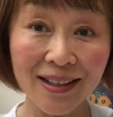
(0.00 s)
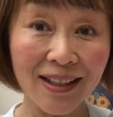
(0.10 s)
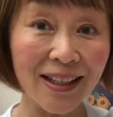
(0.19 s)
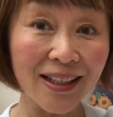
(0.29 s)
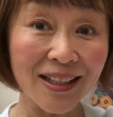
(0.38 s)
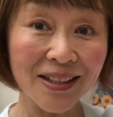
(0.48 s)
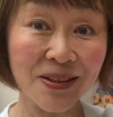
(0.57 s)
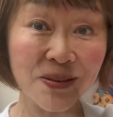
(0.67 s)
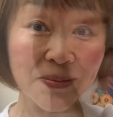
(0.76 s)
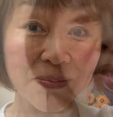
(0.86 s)
Here.
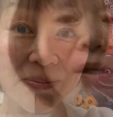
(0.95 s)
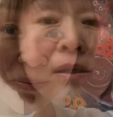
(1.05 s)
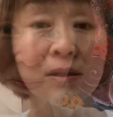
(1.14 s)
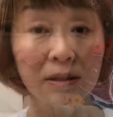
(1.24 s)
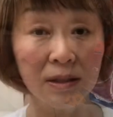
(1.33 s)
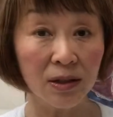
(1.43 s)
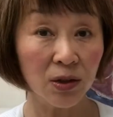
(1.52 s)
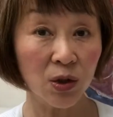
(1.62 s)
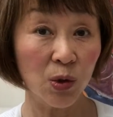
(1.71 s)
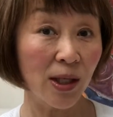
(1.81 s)

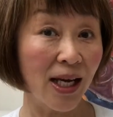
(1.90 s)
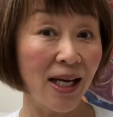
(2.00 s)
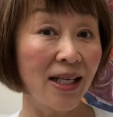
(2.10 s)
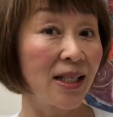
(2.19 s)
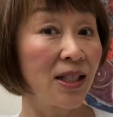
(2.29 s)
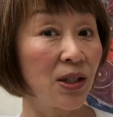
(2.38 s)
Today,